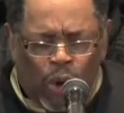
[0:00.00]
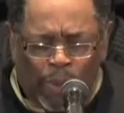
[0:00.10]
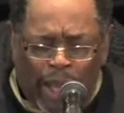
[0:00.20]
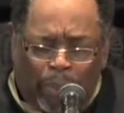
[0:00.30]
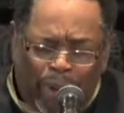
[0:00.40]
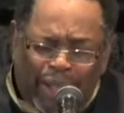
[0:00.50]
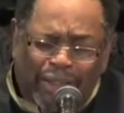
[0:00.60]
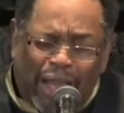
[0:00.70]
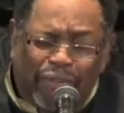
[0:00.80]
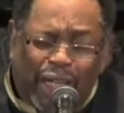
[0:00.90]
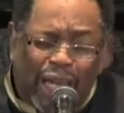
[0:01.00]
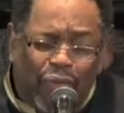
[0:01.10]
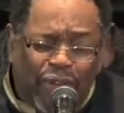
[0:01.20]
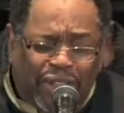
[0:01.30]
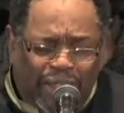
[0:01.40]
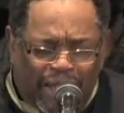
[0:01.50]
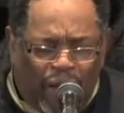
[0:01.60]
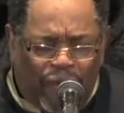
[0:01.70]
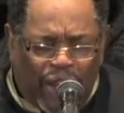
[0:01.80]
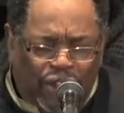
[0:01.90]
will be a blessing of deliverance and
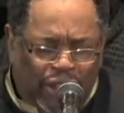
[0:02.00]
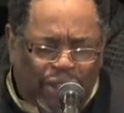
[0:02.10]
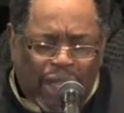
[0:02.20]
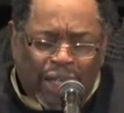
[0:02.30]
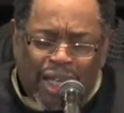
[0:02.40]
salvation